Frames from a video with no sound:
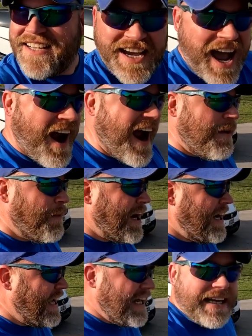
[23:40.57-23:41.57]
All right, we're
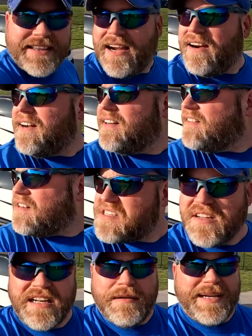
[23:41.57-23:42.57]
gonna get in there, and there's
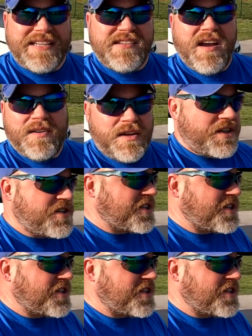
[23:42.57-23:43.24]
still gonna be sun on the